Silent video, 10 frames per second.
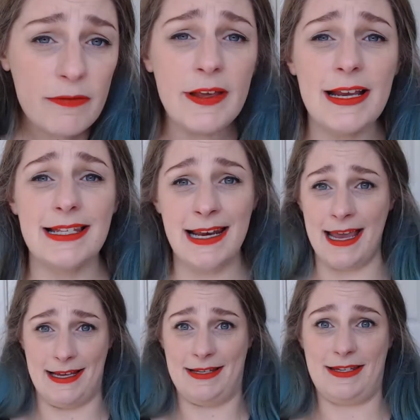of these
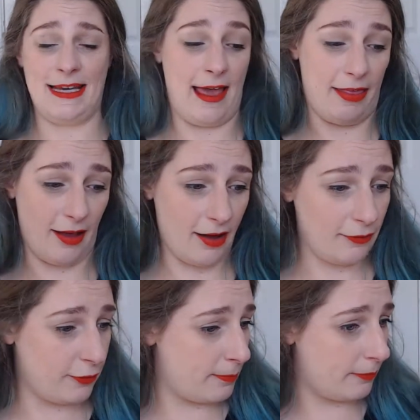layers together,
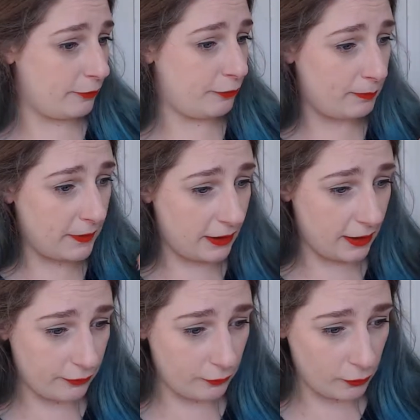from
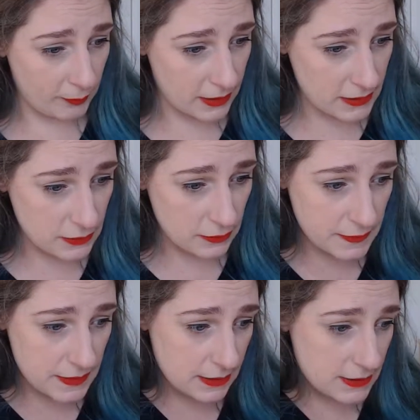the sort of
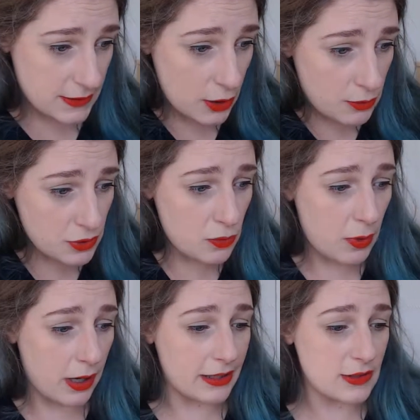the social
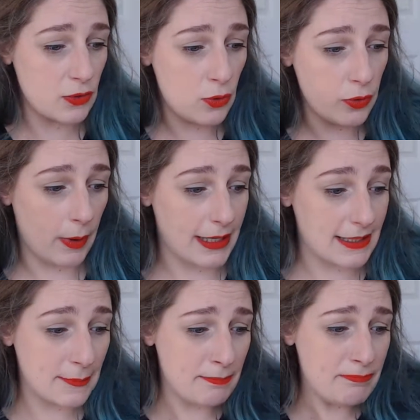ones all the way to
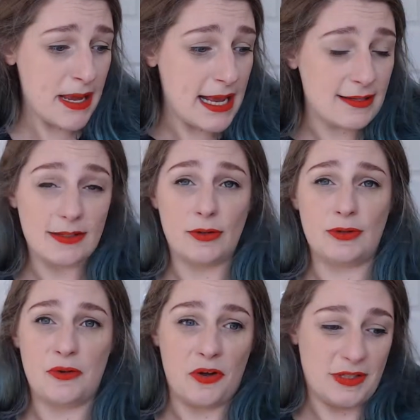the big
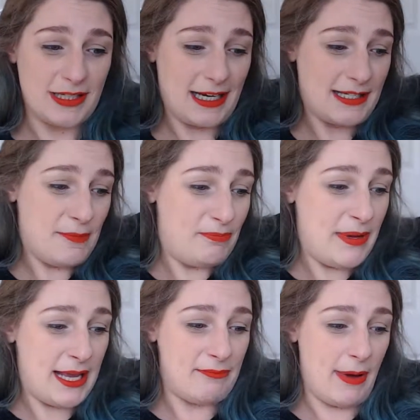social context, the
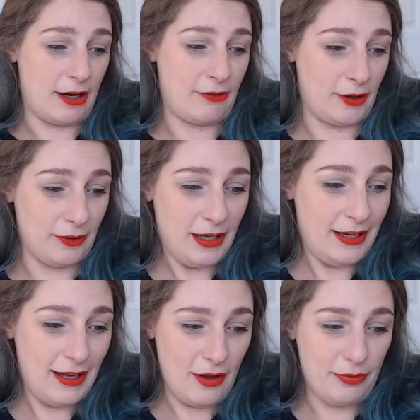big macro,
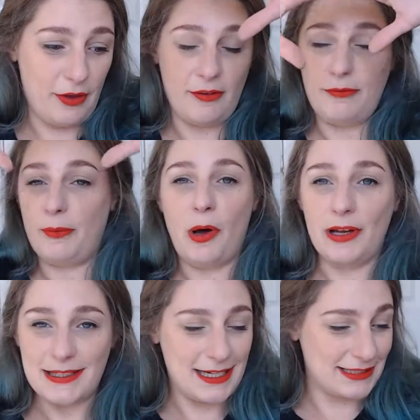the
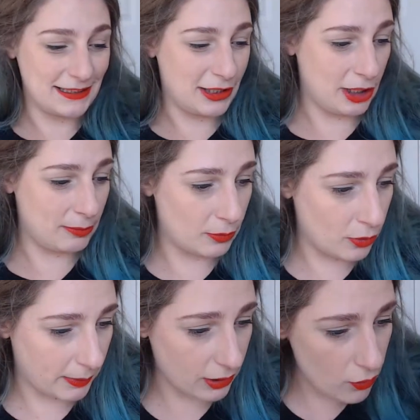politics and global
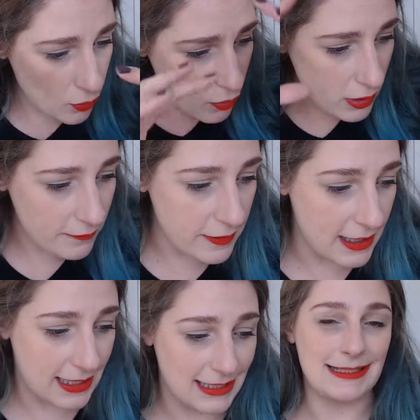warming, all of
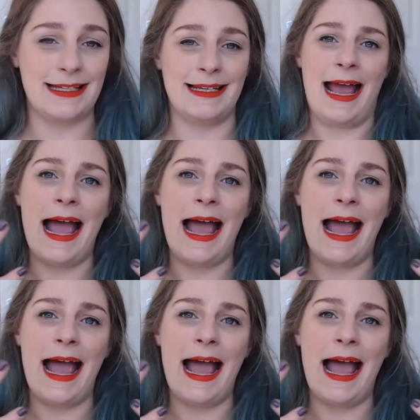these can